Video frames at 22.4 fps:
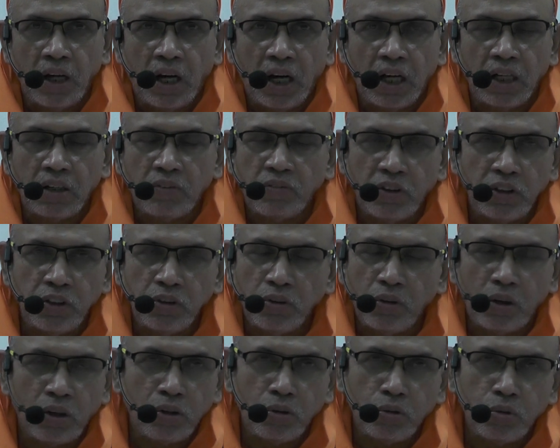And when
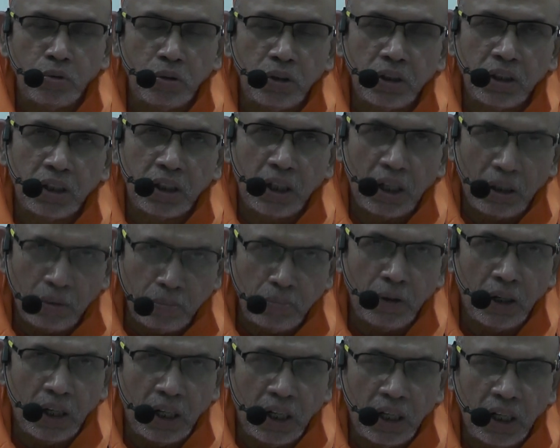you are doing
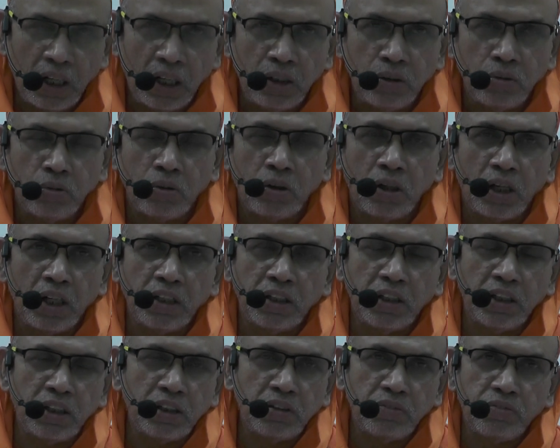karma, you are
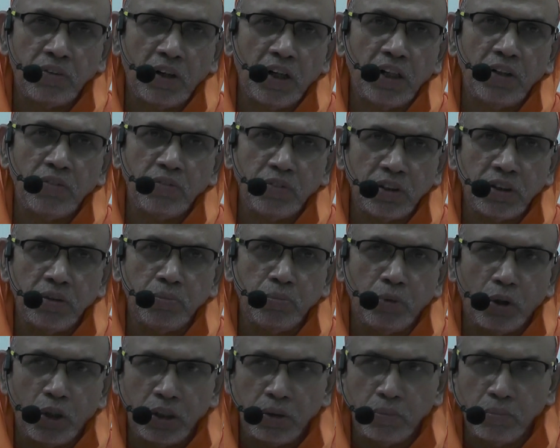identified with the
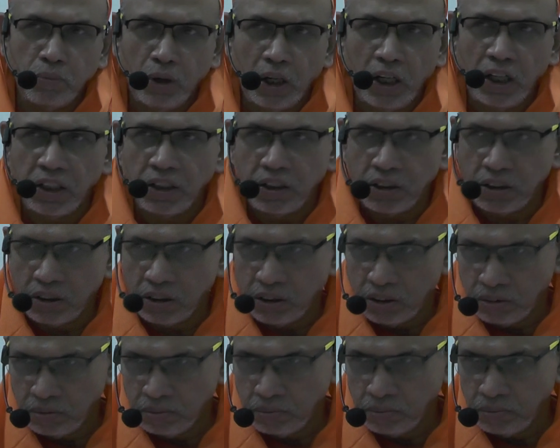body-mind.
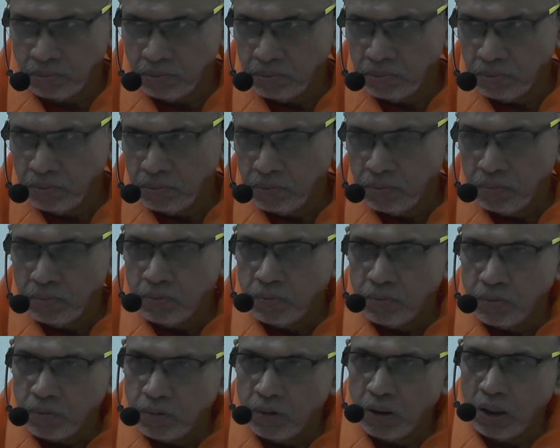
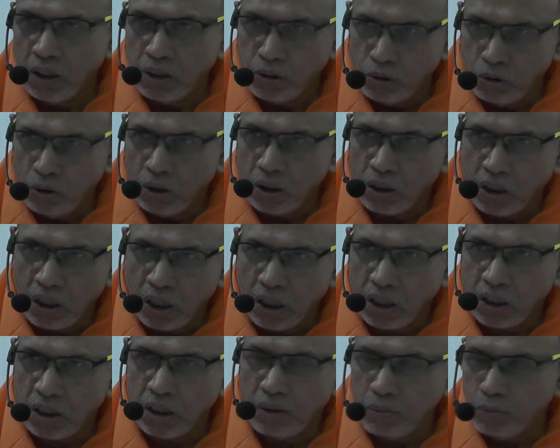And you are
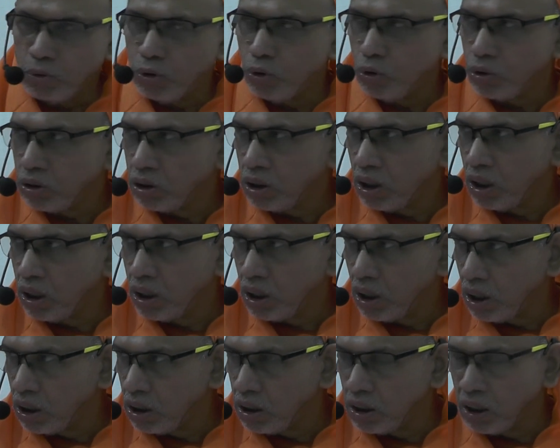karta, bhokta
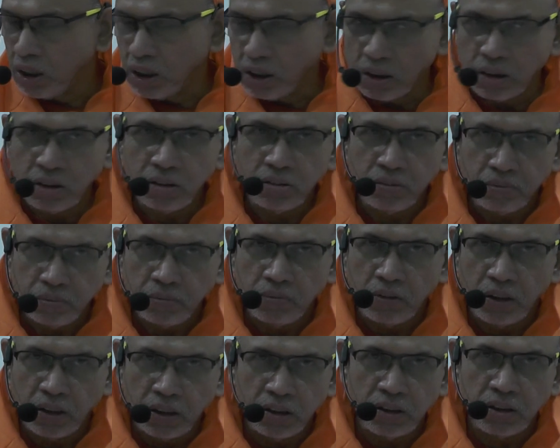and all that.
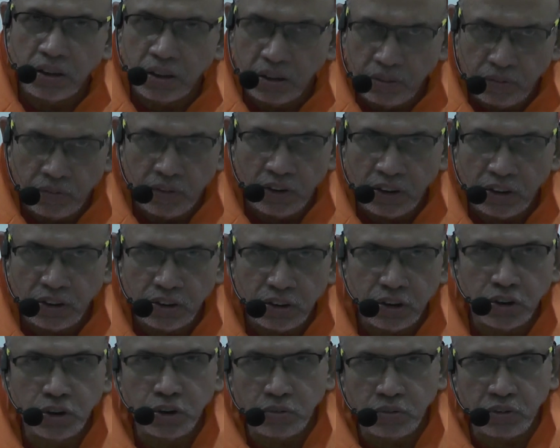That is a different
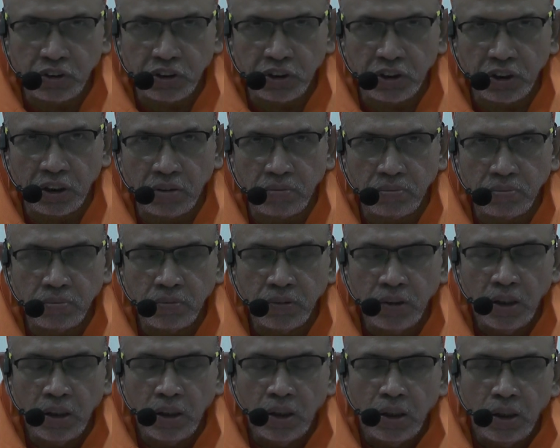situation.
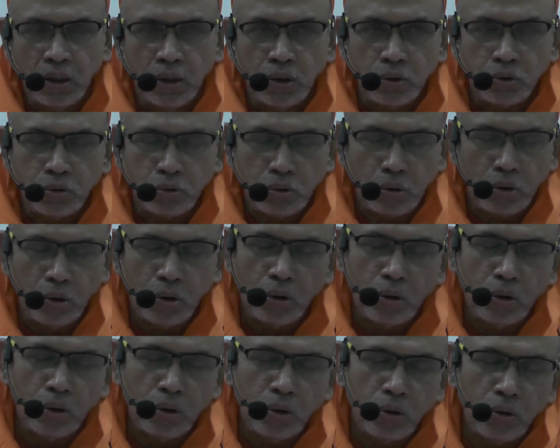
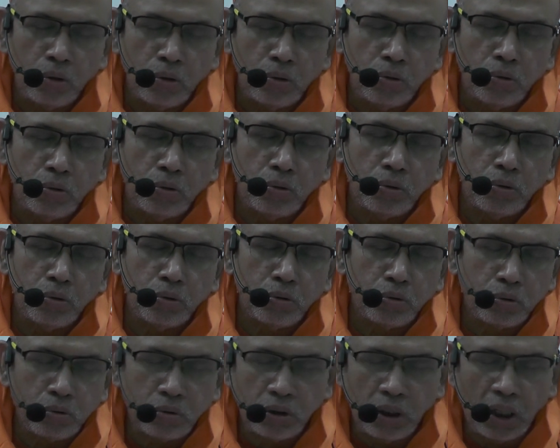So, you
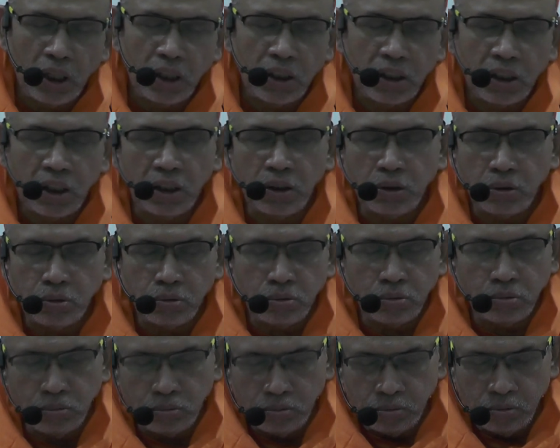should not try
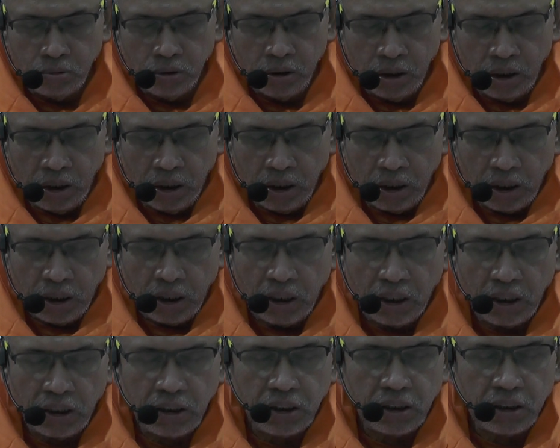to
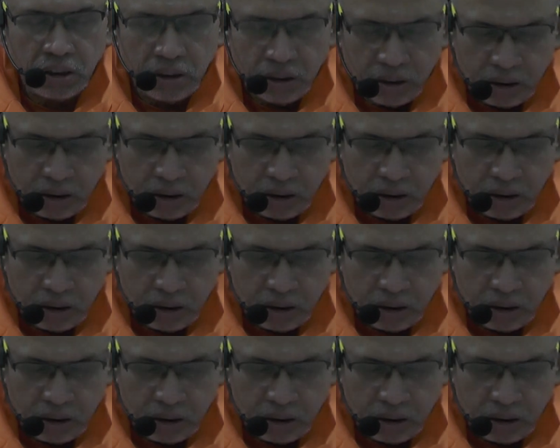connect